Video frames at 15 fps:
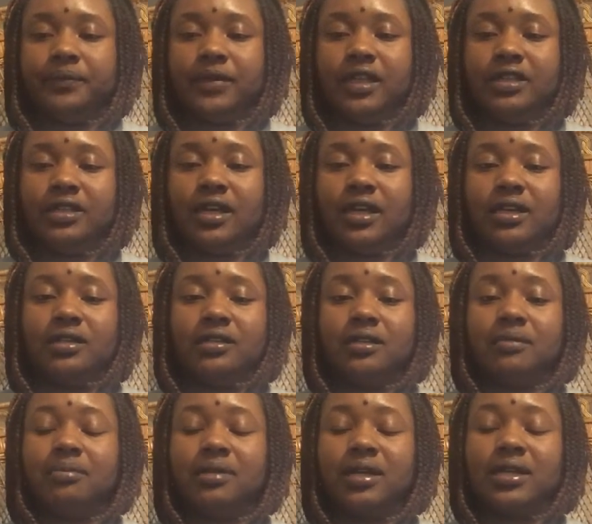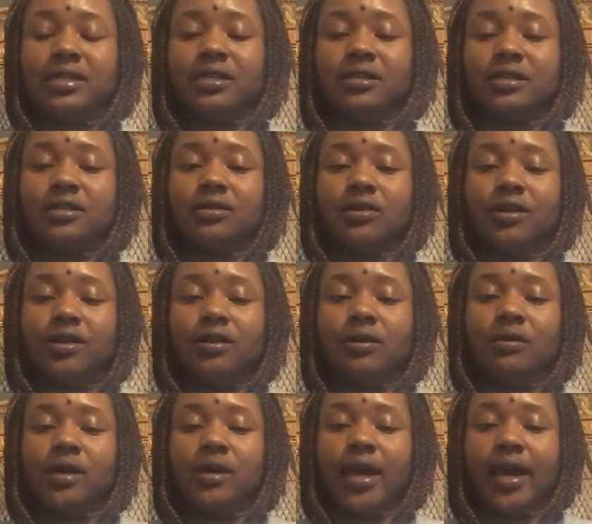He's saying that the blessing is on your
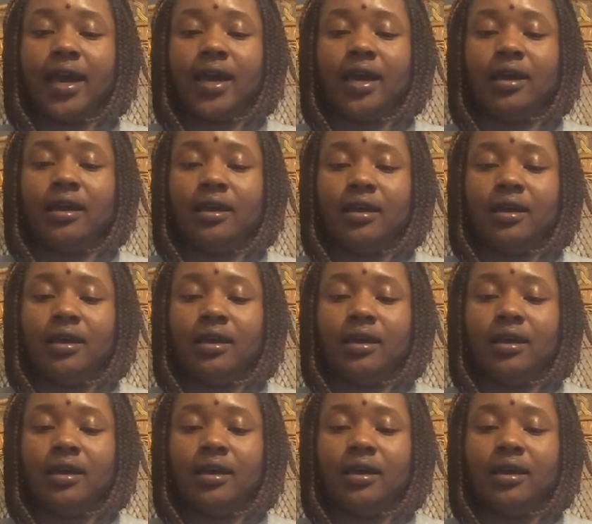way.